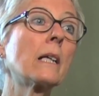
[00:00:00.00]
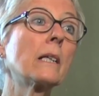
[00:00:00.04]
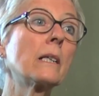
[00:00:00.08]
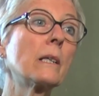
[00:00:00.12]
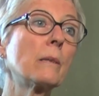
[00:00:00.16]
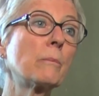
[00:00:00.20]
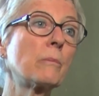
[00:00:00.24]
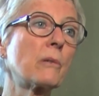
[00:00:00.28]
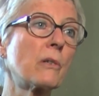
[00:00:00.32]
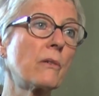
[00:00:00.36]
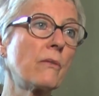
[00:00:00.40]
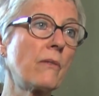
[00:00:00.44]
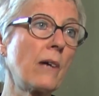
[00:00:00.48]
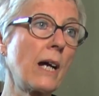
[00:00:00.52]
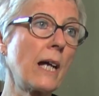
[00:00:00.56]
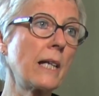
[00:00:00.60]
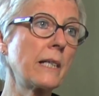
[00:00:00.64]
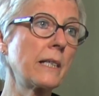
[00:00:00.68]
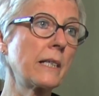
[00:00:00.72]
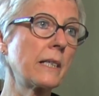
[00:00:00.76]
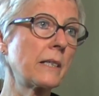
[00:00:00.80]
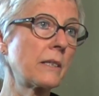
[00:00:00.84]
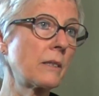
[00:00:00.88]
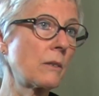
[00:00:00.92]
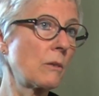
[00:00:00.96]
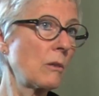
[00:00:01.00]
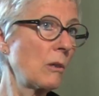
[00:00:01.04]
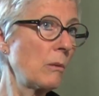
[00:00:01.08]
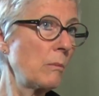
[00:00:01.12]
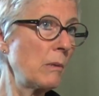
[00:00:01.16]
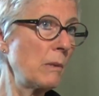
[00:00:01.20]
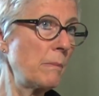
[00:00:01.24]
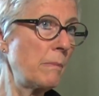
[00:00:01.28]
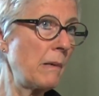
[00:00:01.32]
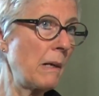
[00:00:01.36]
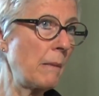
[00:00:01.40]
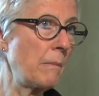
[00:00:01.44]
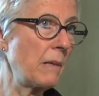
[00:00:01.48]
underprovided
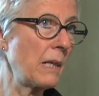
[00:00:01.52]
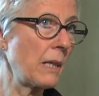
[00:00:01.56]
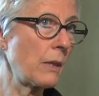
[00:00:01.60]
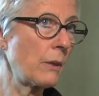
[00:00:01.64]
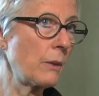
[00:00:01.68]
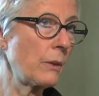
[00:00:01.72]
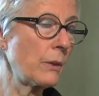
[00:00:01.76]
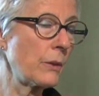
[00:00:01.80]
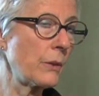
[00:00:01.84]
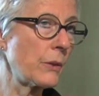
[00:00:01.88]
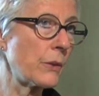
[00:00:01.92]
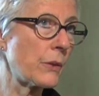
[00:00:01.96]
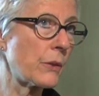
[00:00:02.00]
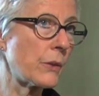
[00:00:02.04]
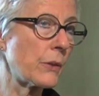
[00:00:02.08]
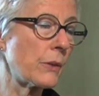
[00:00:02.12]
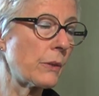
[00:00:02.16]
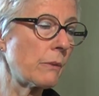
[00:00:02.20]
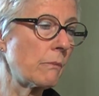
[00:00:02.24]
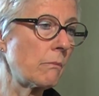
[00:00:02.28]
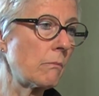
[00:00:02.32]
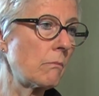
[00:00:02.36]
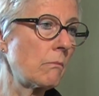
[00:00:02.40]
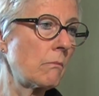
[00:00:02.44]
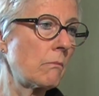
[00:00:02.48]
global public goods.